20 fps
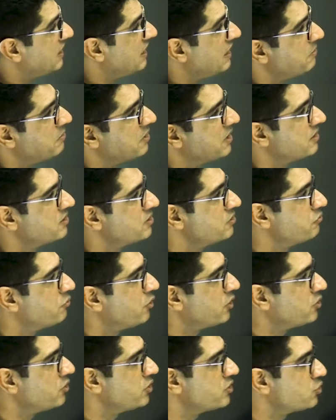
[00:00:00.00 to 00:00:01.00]
minutes
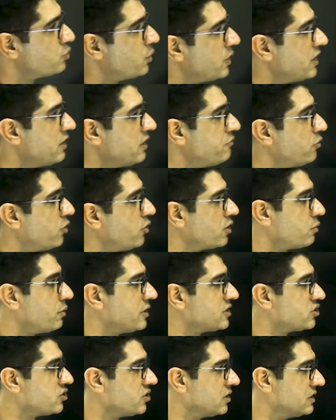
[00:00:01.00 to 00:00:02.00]
for those 24
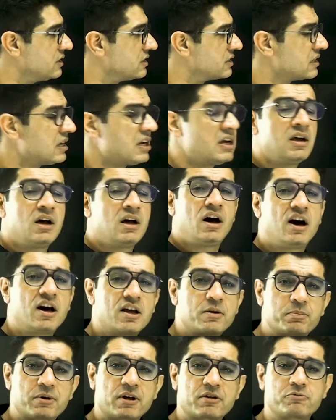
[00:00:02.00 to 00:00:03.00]
questions.
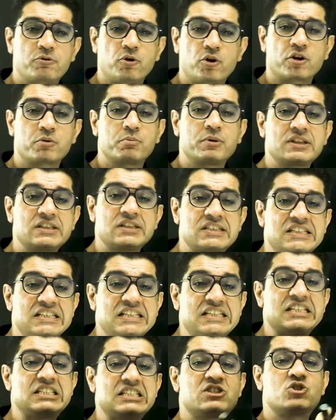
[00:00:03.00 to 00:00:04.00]
Our performance
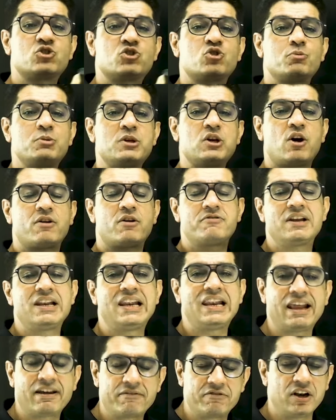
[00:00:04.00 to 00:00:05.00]
needs to be of a
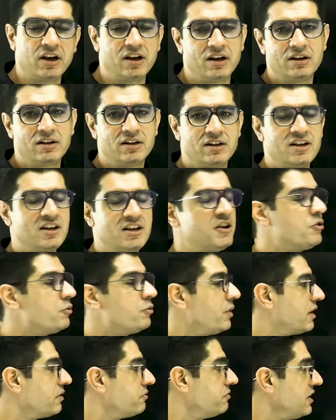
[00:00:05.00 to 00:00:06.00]
level
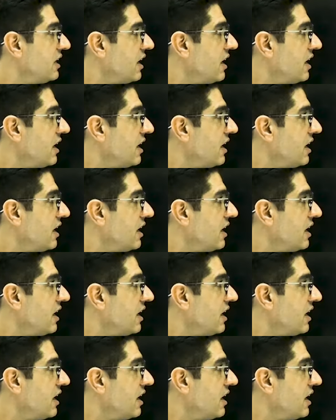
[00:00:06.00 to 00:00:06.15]
where we are